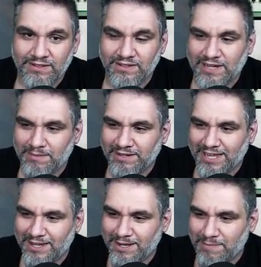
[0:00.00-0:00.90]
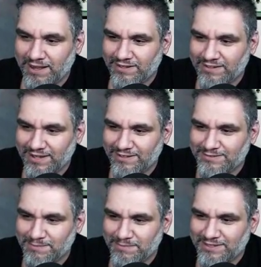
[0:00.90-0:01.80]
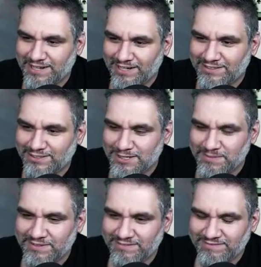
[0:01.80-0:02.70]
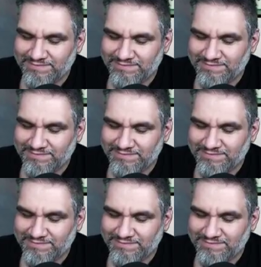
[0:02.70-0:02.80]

Look, Goblin Kang, get back, gang, some gang, stupid.